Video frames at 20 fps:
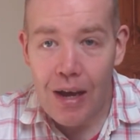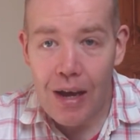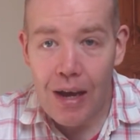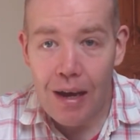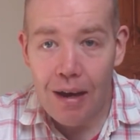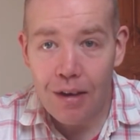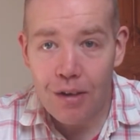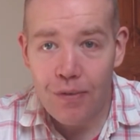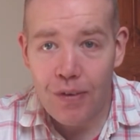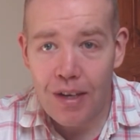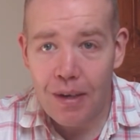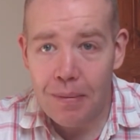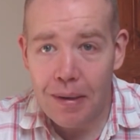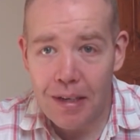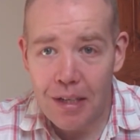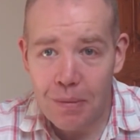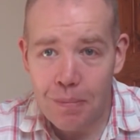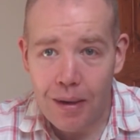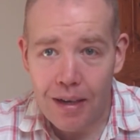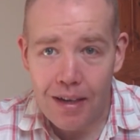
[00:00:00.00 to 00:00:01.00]
I was thinking
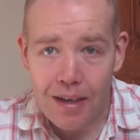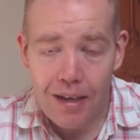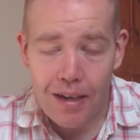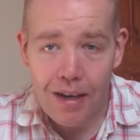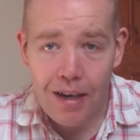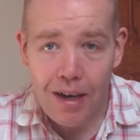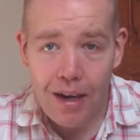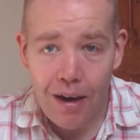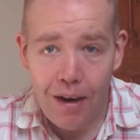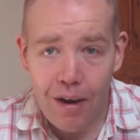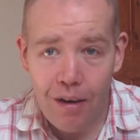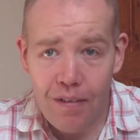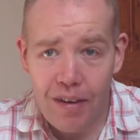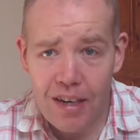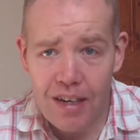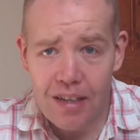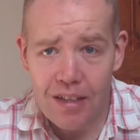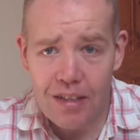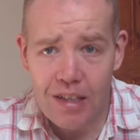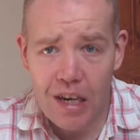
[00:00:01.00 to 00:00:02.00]
about this, mate, and I
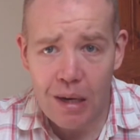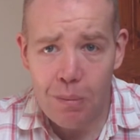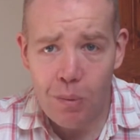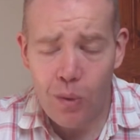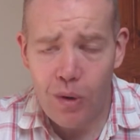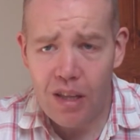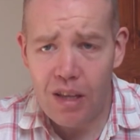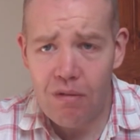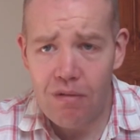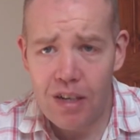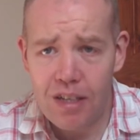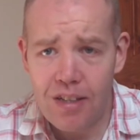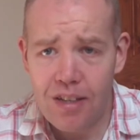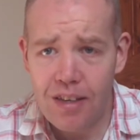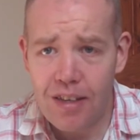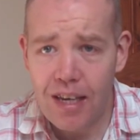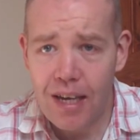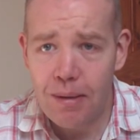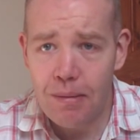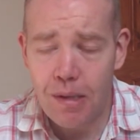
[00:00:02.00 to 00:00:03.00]
reckon it's got to be one of the
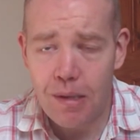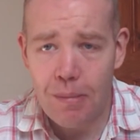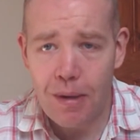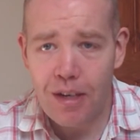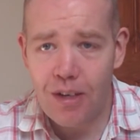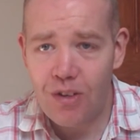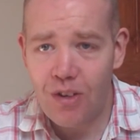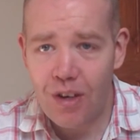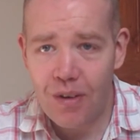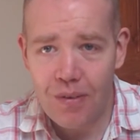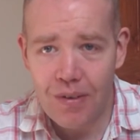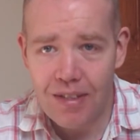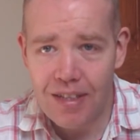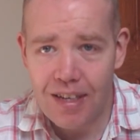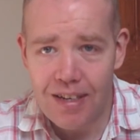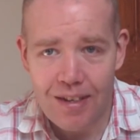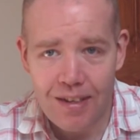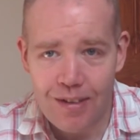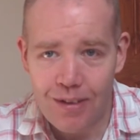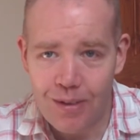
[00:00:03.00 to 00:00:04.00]
wrestling games on the Mega Drive because
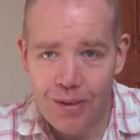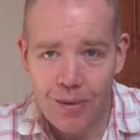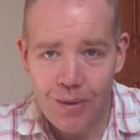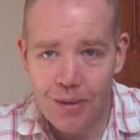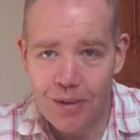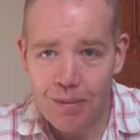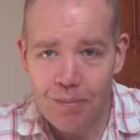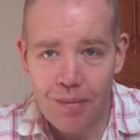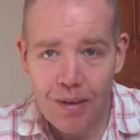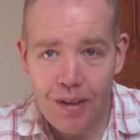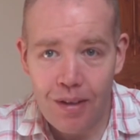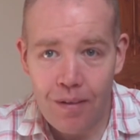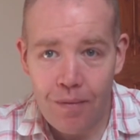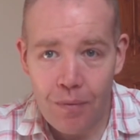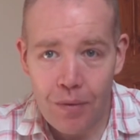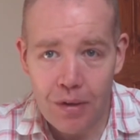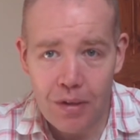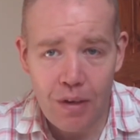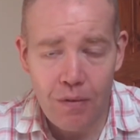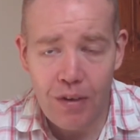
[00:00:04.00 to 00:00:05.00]
they just look awesome.
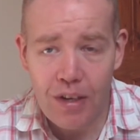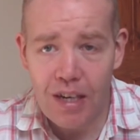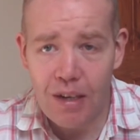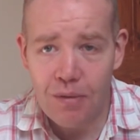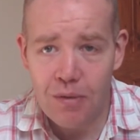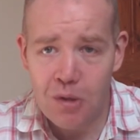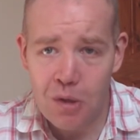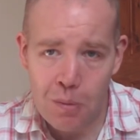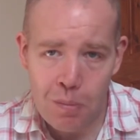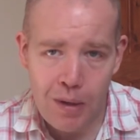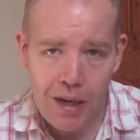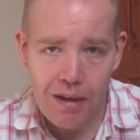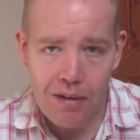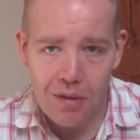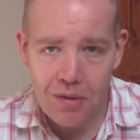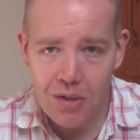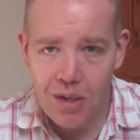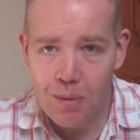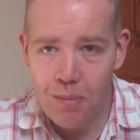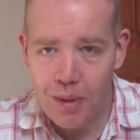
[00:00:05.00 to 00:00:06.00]
I don't know if you can add 2
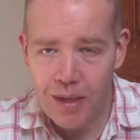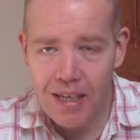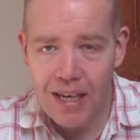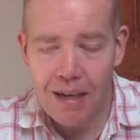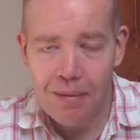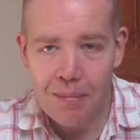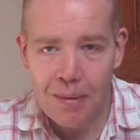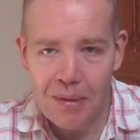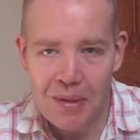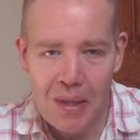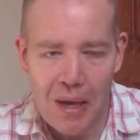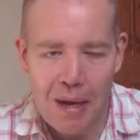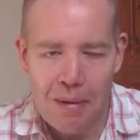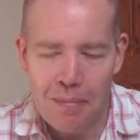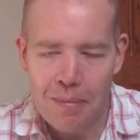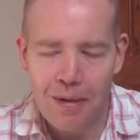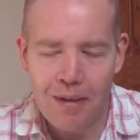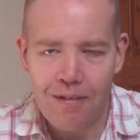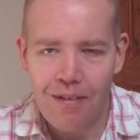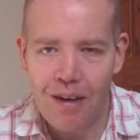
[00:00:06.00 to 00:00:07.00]
players, see if you can, but that
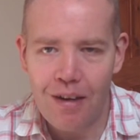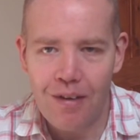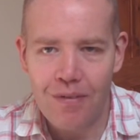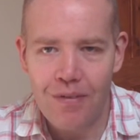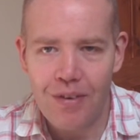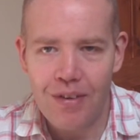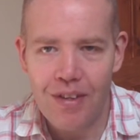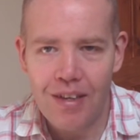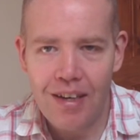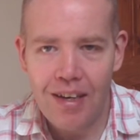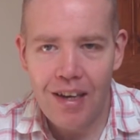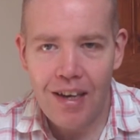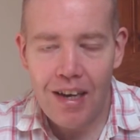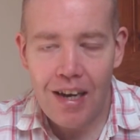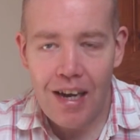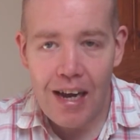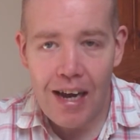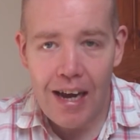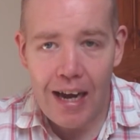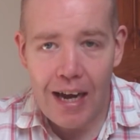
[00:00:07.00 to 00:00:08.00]
would be great fun.
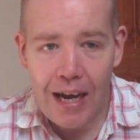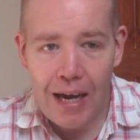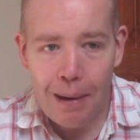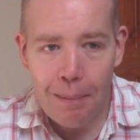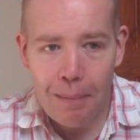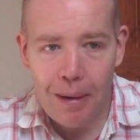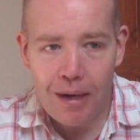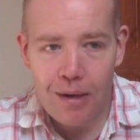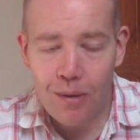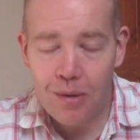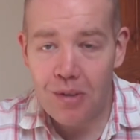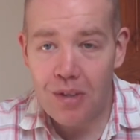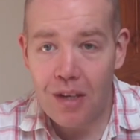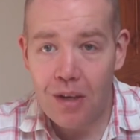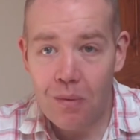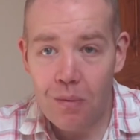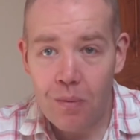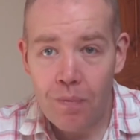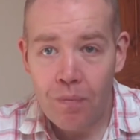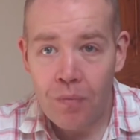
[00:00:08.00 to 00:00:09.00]
And
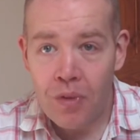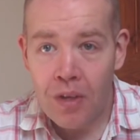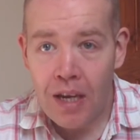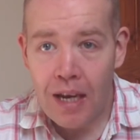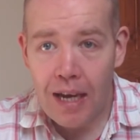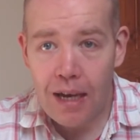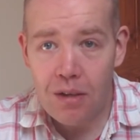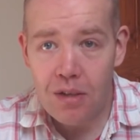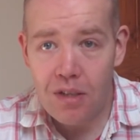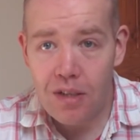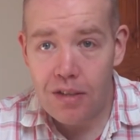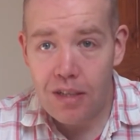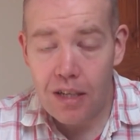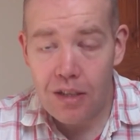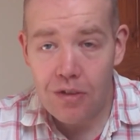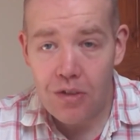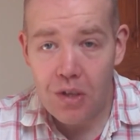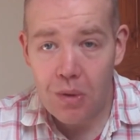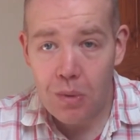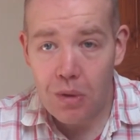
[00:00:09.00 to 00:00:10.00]
also, House of the
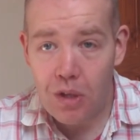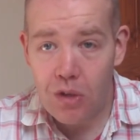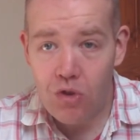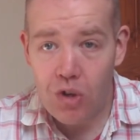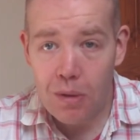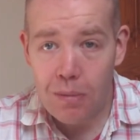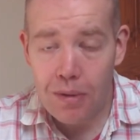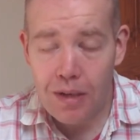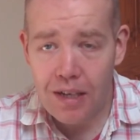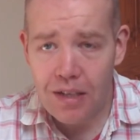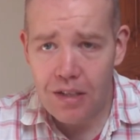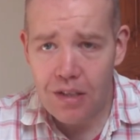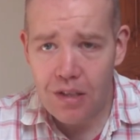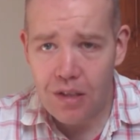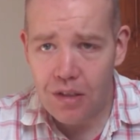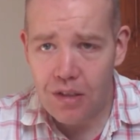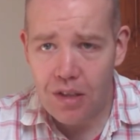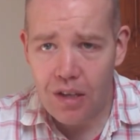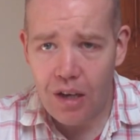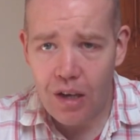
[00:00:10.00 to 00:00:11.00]
Dead 2 on the Dreamcast.
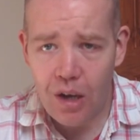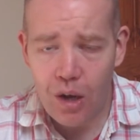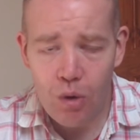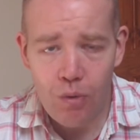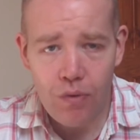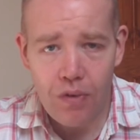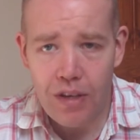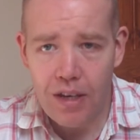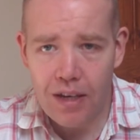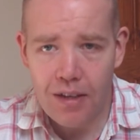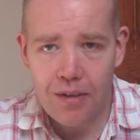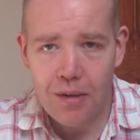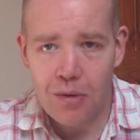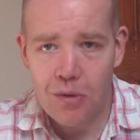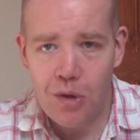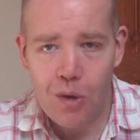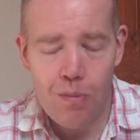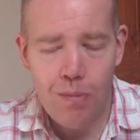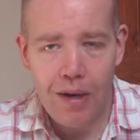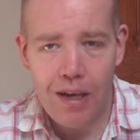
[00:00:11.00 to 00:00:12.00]
Hopefully you can do
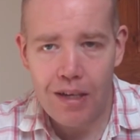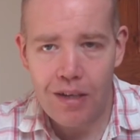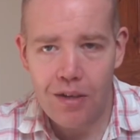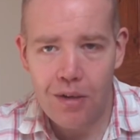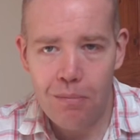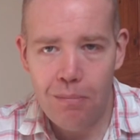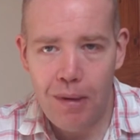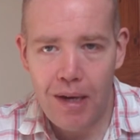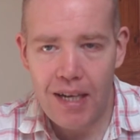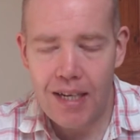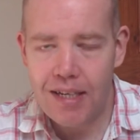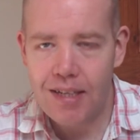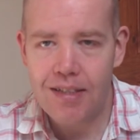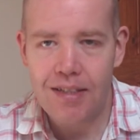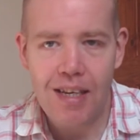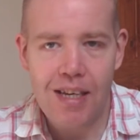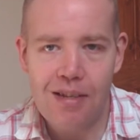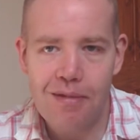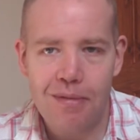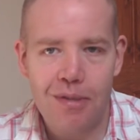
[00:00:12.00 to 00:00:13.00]
2-player gunplay
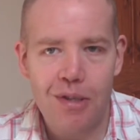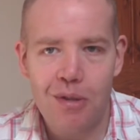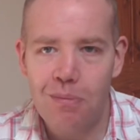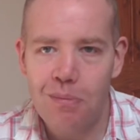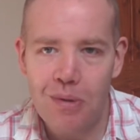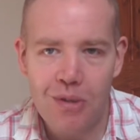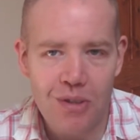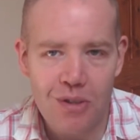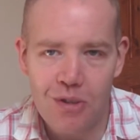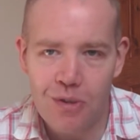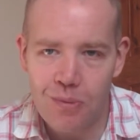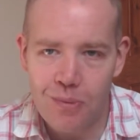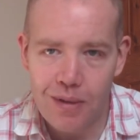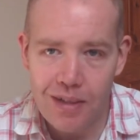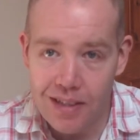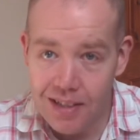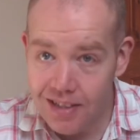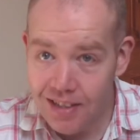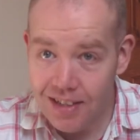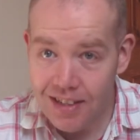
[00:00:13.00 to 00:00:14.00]
because that would just be
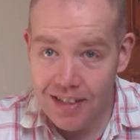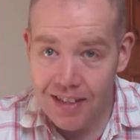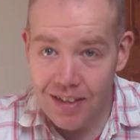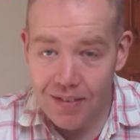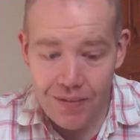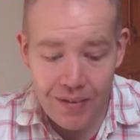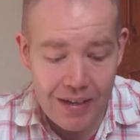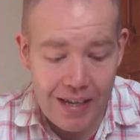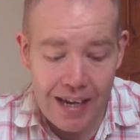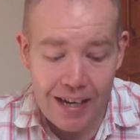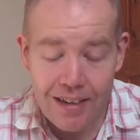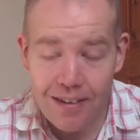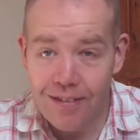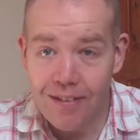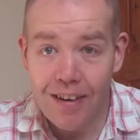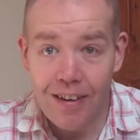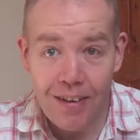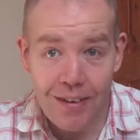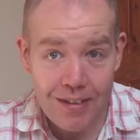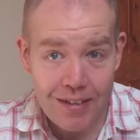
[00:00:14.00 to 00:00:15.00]
sweet. But yeah,
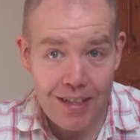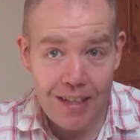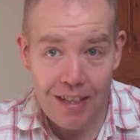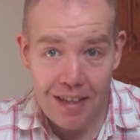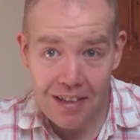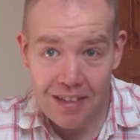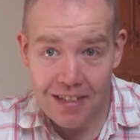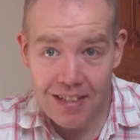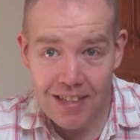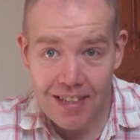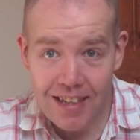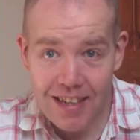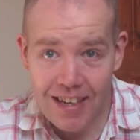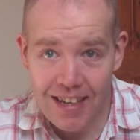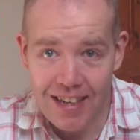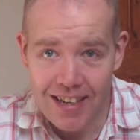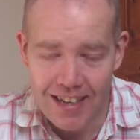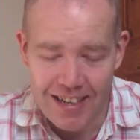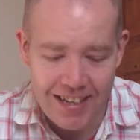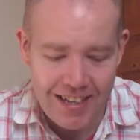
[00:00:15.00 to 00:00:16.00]
great idea that
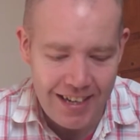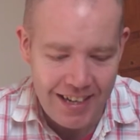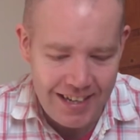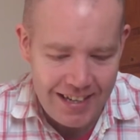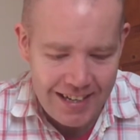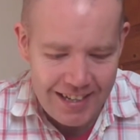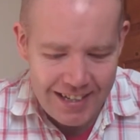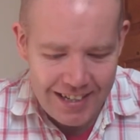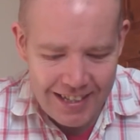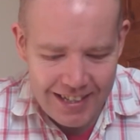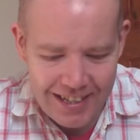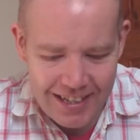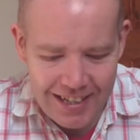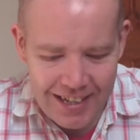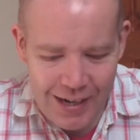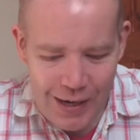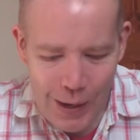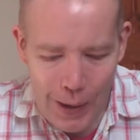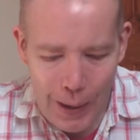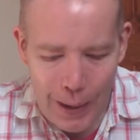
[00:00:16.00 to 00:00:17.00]

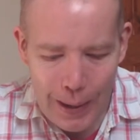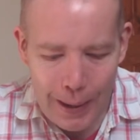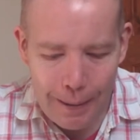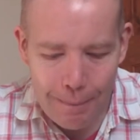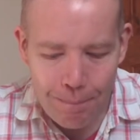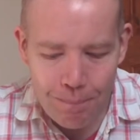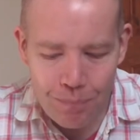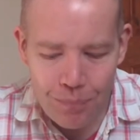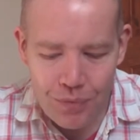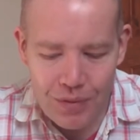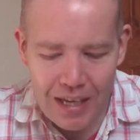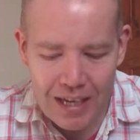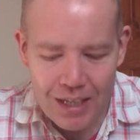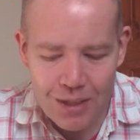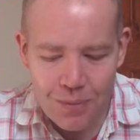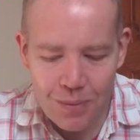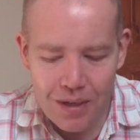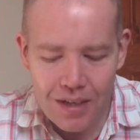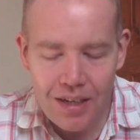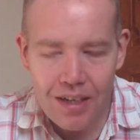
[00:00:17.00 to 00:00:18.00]
is.
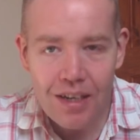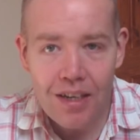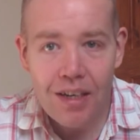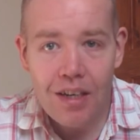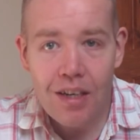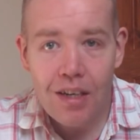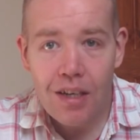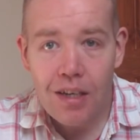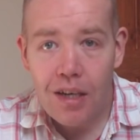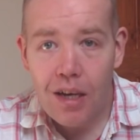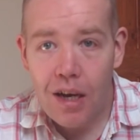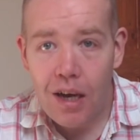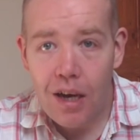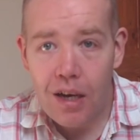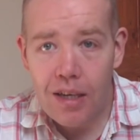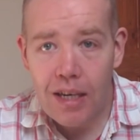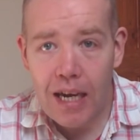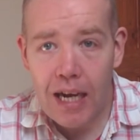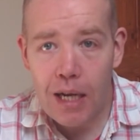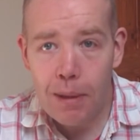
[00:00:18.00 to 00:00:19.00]
Next one,
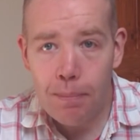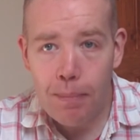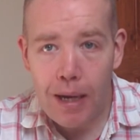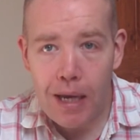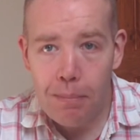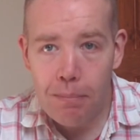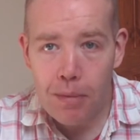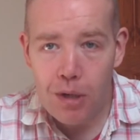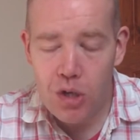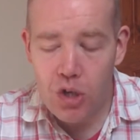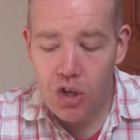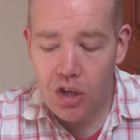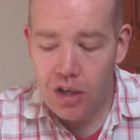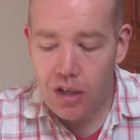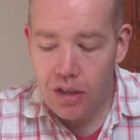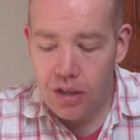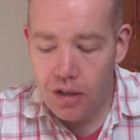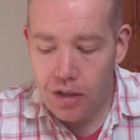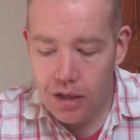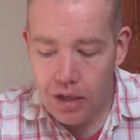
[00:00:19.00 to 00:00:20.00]
Arcade Main
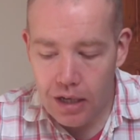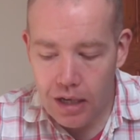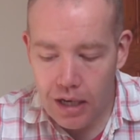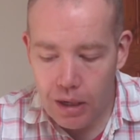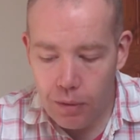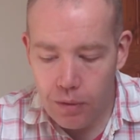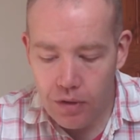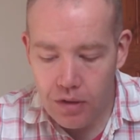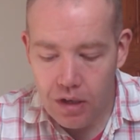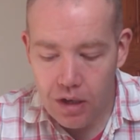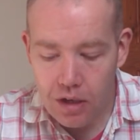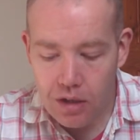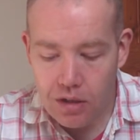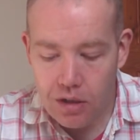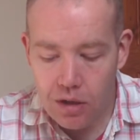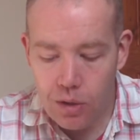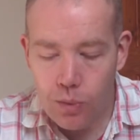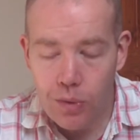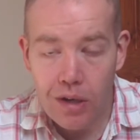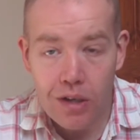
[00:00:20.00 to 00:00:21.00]
Machine. It's got a
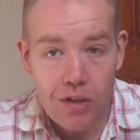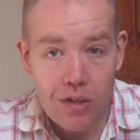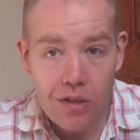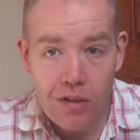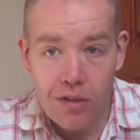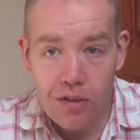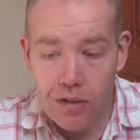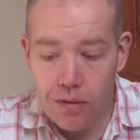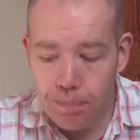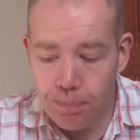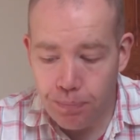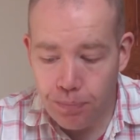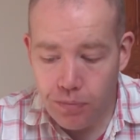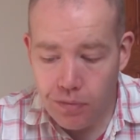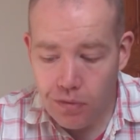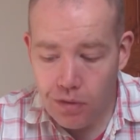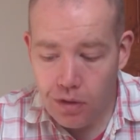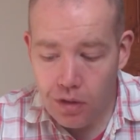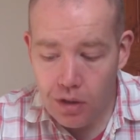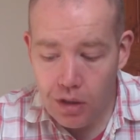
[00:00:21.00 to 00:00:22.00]
couple of questions.
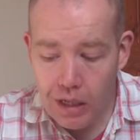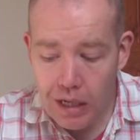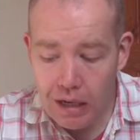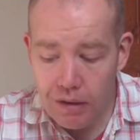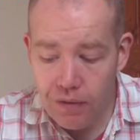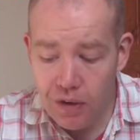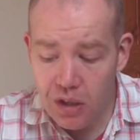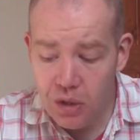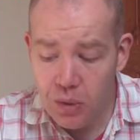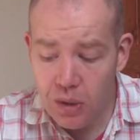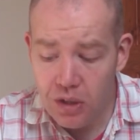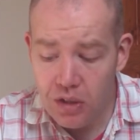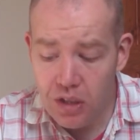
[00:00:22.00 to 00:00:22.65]
First